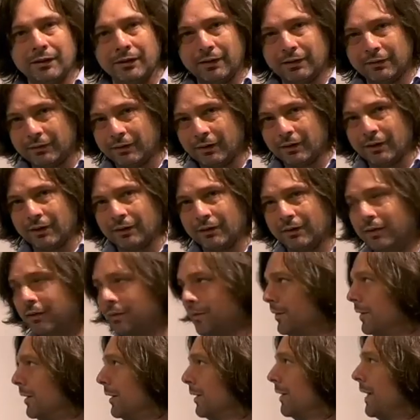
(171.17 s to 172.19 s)

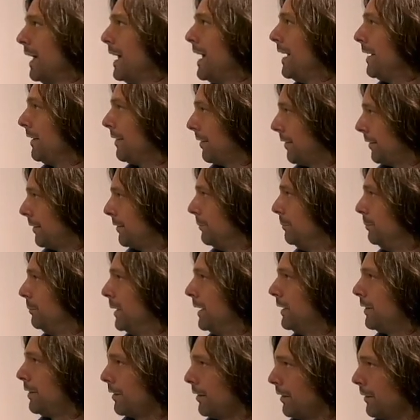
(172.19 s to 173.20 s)
the last
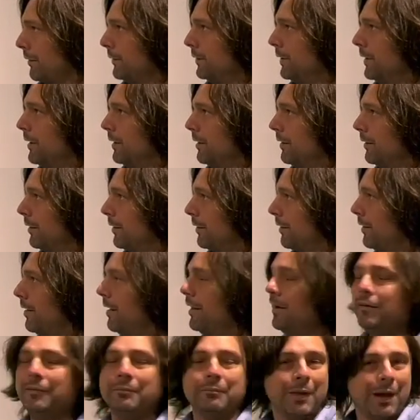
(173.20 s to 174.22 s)
bits of his
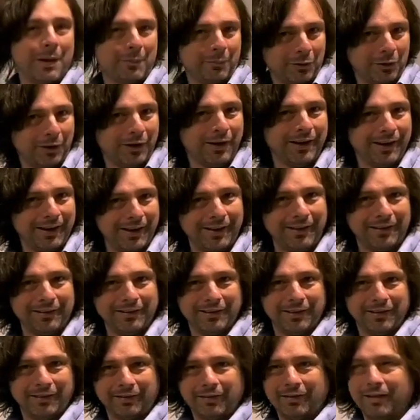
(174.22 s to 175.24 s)
memory in
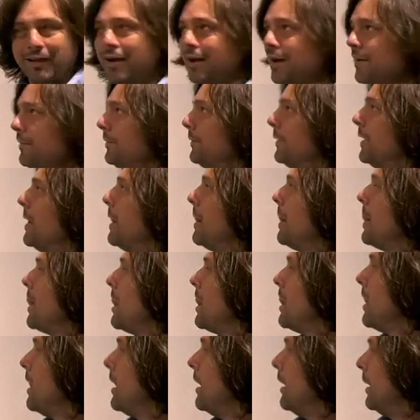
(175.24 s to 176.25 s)
his life.
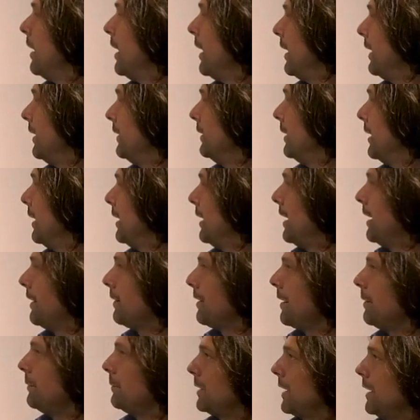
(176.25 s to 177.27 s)
And
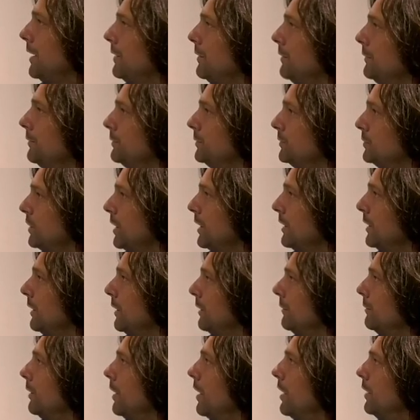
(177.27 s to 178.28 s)
as I'm kind of trying
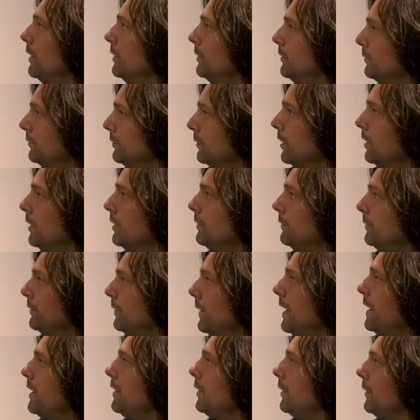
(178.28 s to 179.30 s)
to
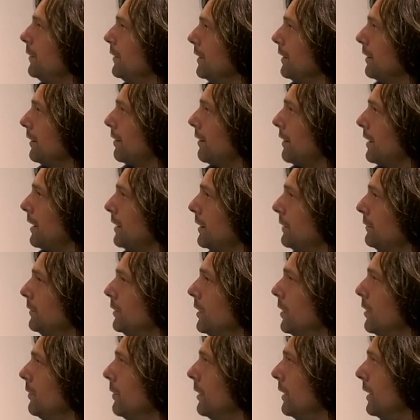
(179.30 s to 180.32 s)
unveil this kind of
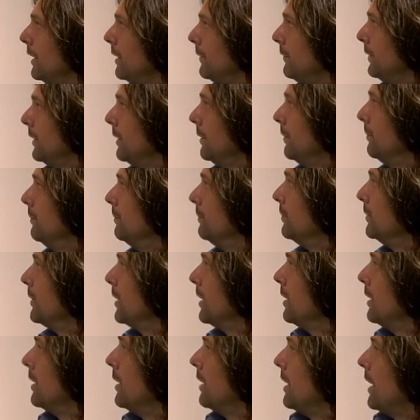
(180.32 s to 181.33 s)
knowing of him,
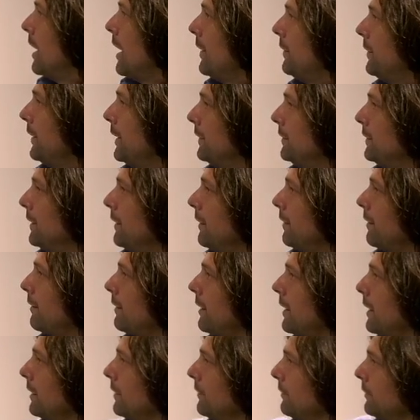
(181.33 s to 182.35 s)
I think these
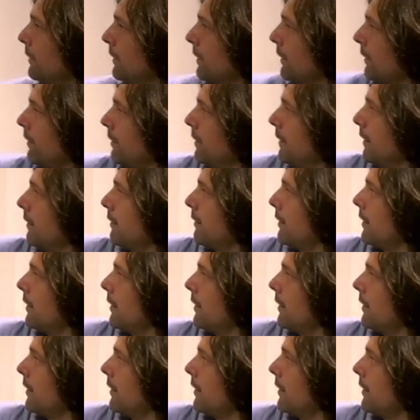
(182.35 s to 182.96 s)
kind of these